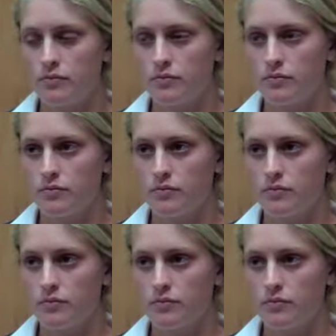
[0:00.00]

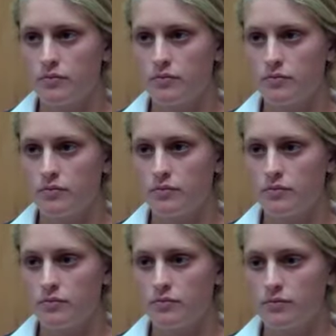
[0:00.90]

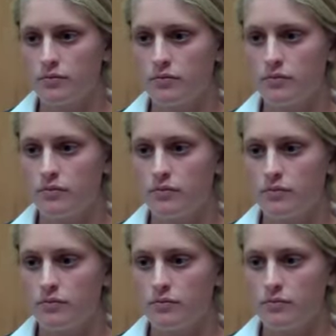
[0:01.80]

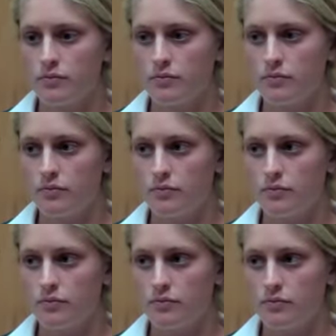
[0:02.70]
The person shown says nothing.